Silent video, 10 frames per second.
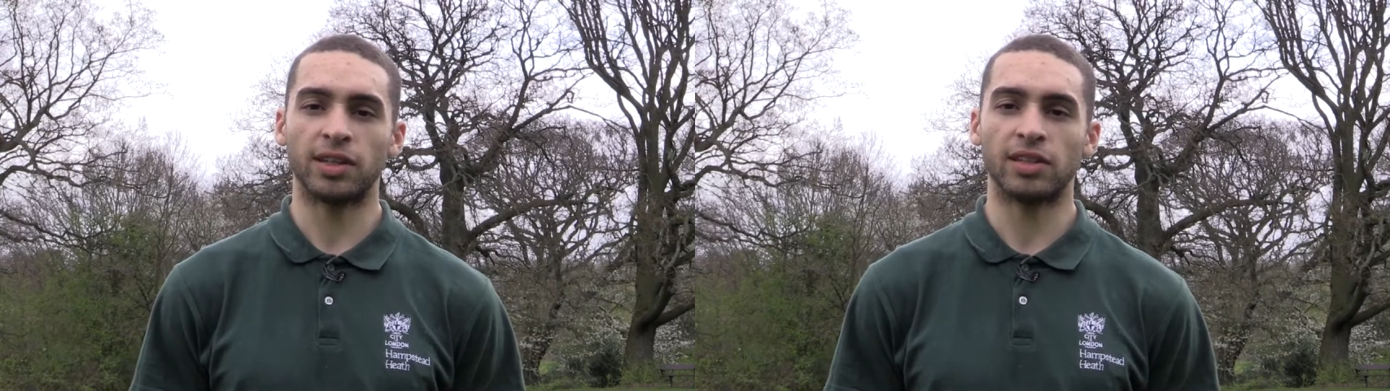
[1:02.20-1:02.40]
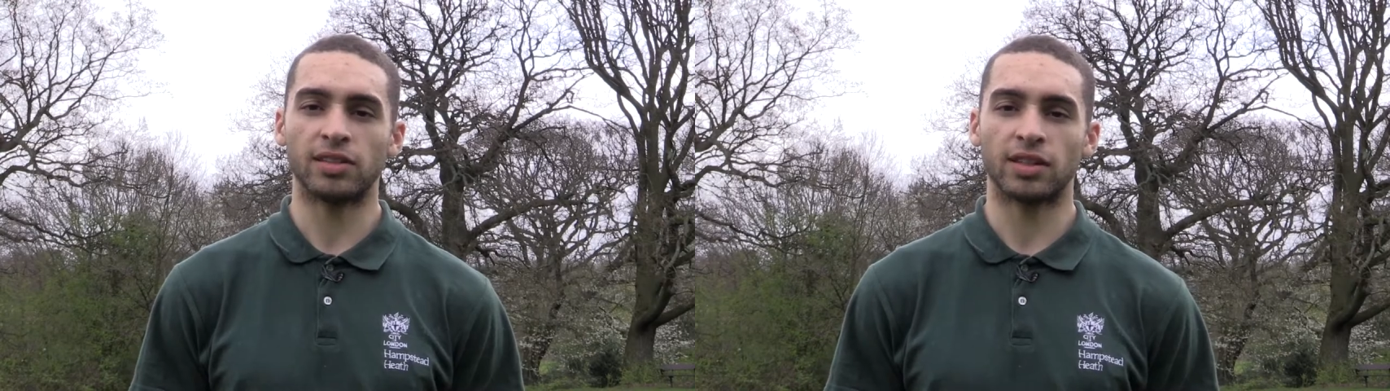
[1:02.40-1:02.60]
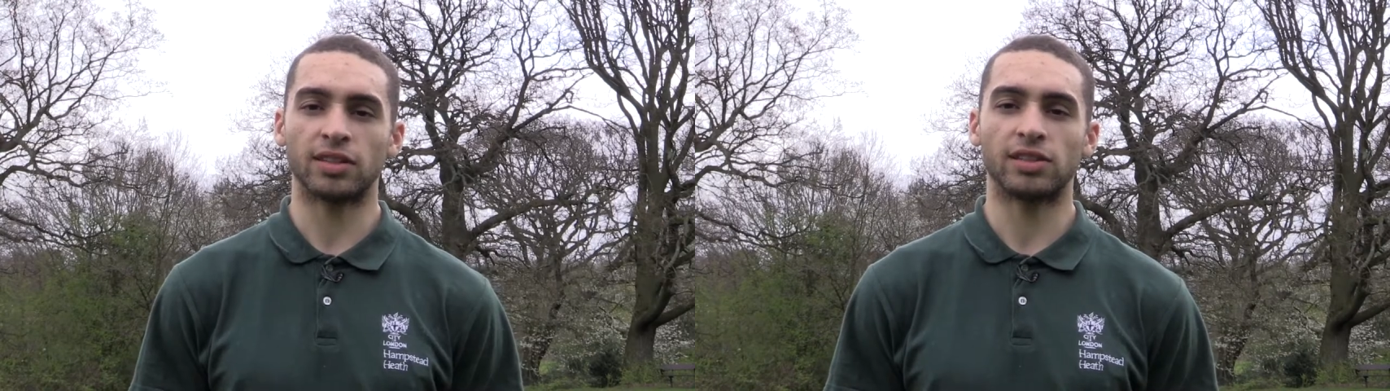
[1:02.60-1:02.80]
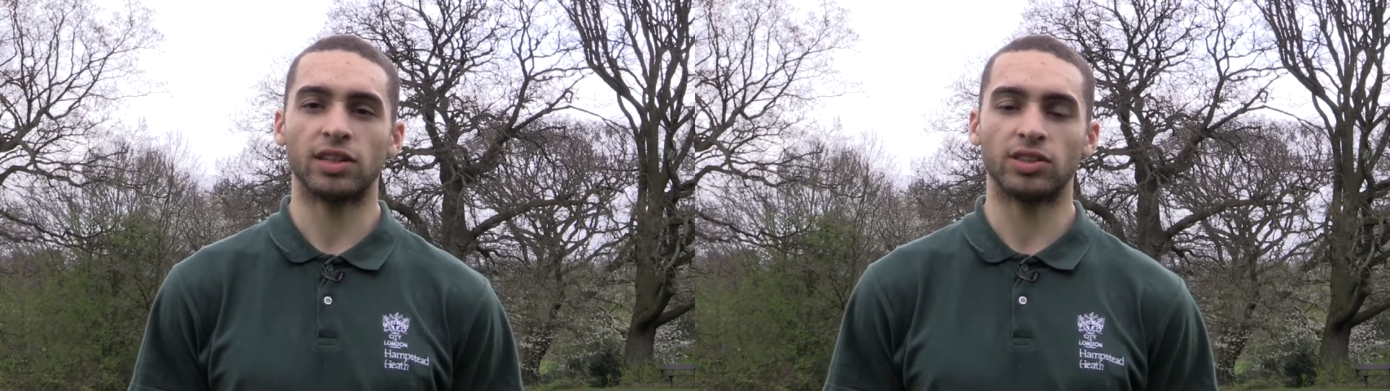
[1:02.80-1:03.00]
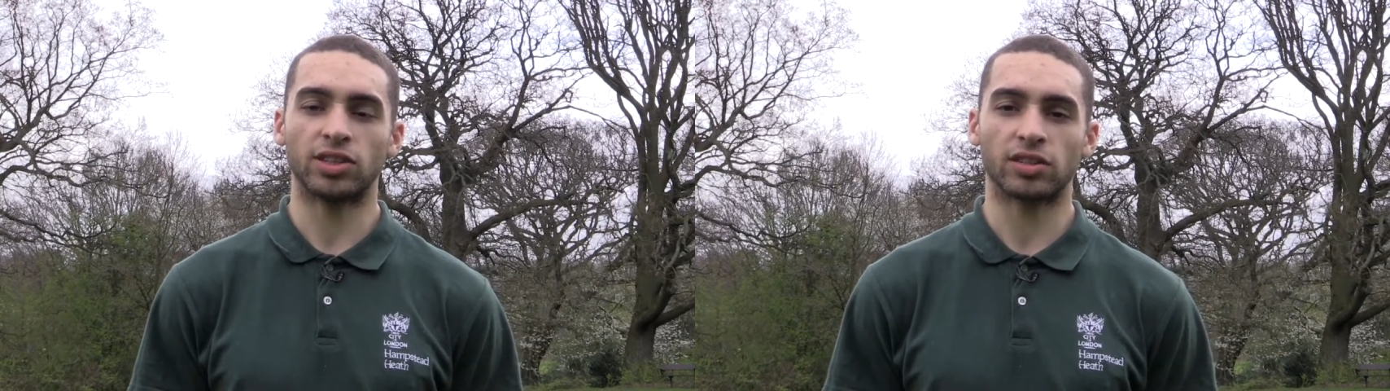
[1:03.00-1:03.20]
policing,
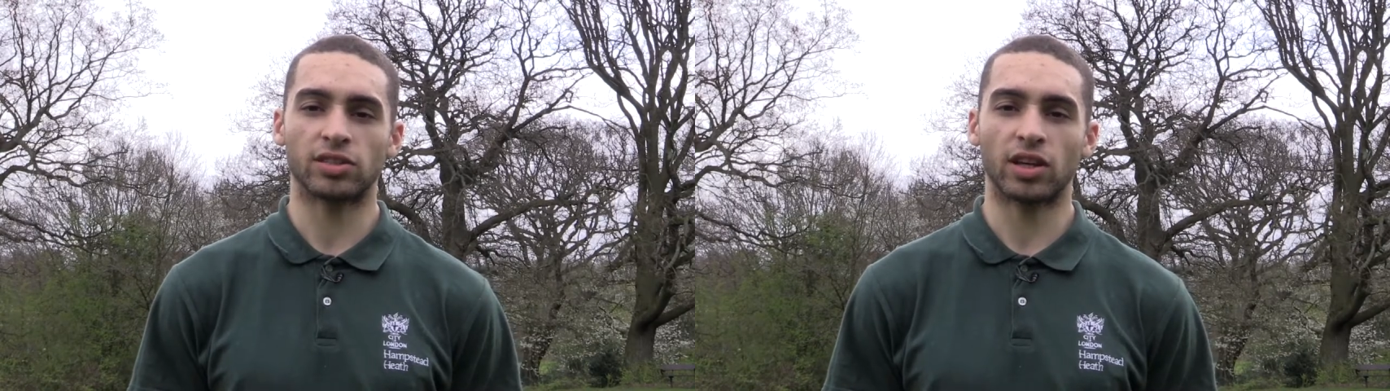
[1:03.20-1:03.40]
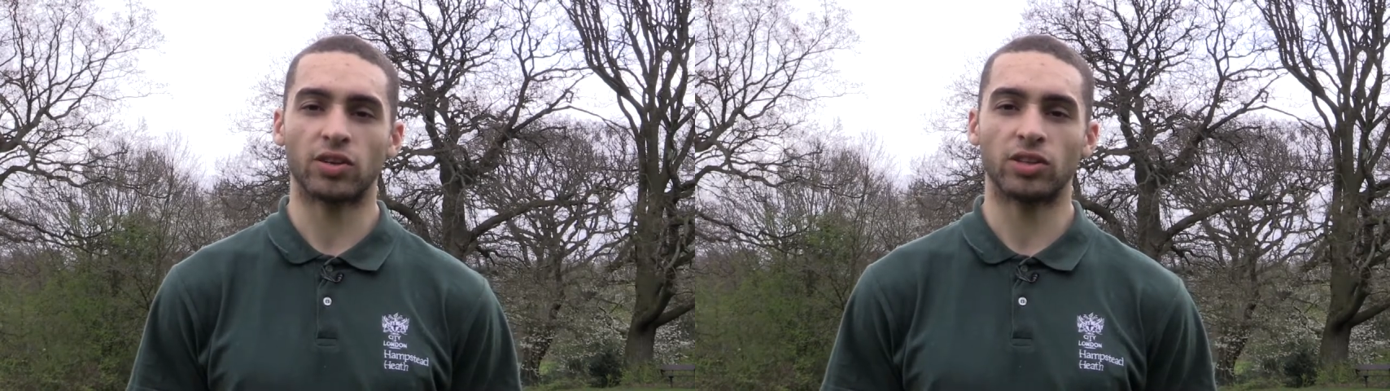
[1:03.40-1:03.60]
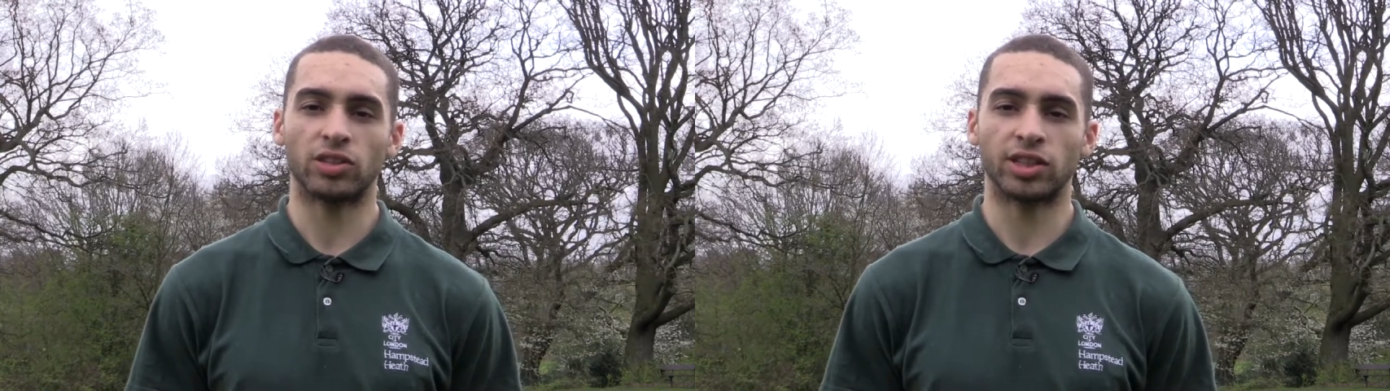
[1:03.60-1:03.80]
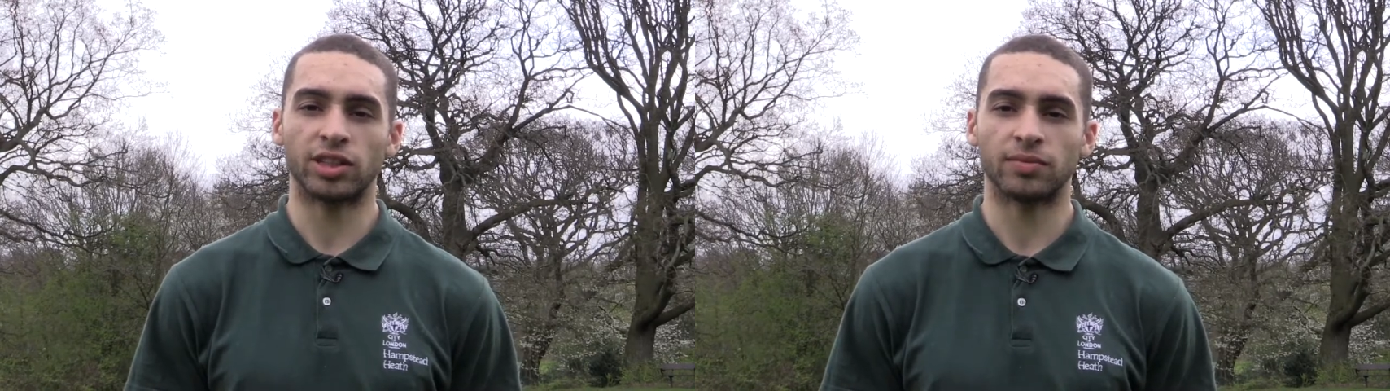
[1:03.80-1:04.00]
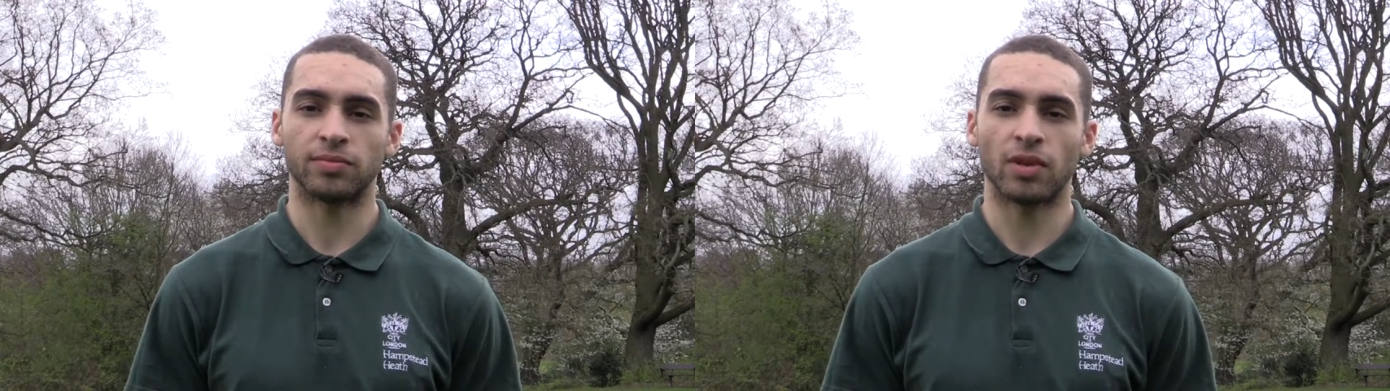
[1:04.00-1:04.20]
teaching and psychology.